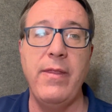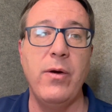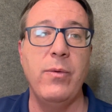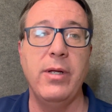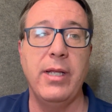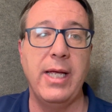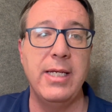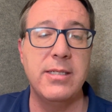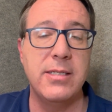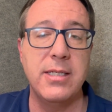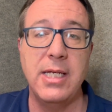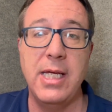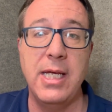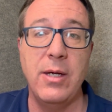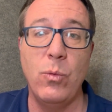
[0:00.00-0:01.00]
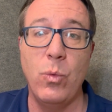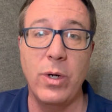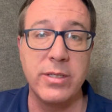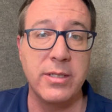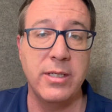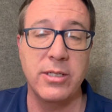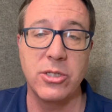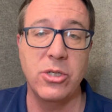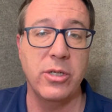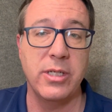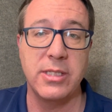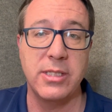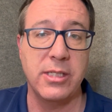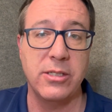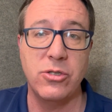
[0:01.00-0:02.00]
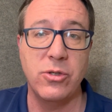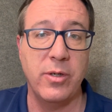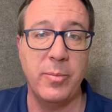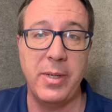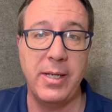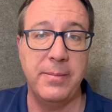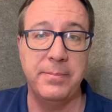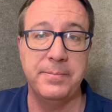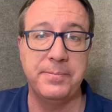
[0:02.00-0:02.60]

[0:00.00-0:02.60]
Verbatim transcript: they realize it wasn't as good as it should have been.